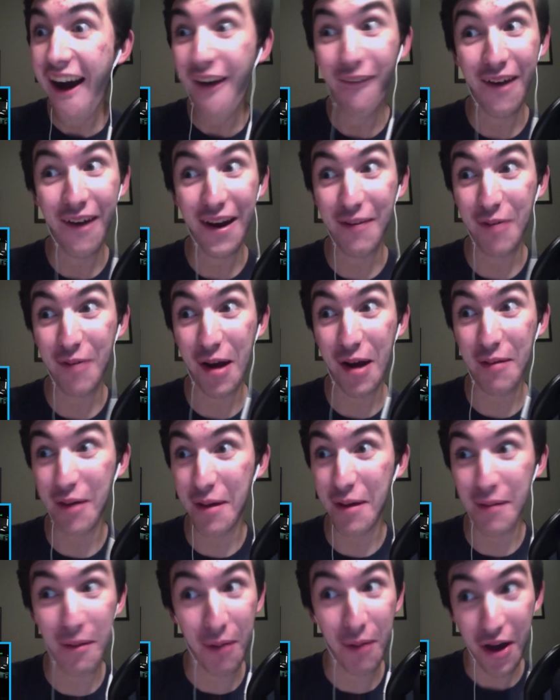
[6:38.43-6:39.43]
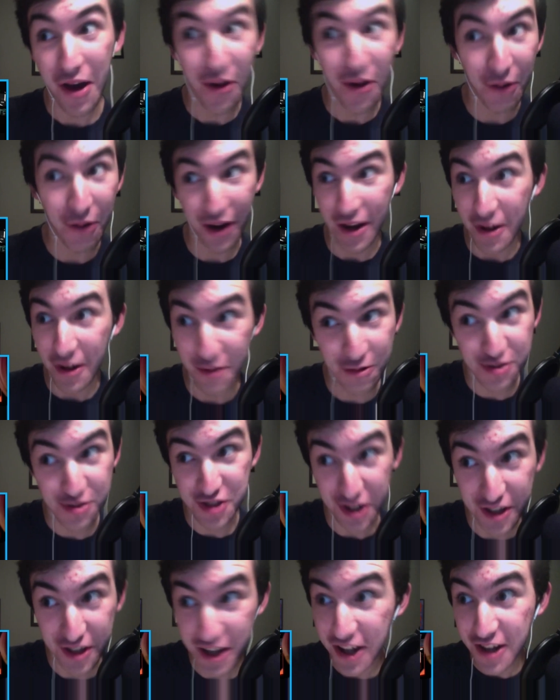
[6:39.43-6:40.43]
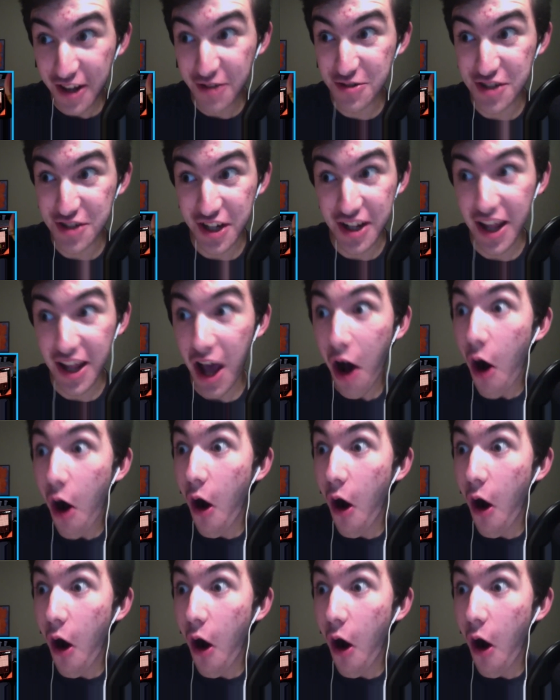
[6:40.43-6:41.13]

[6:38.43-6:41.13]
wait, wait, wait, wait, wait, wait, Lucinia, Lucinia.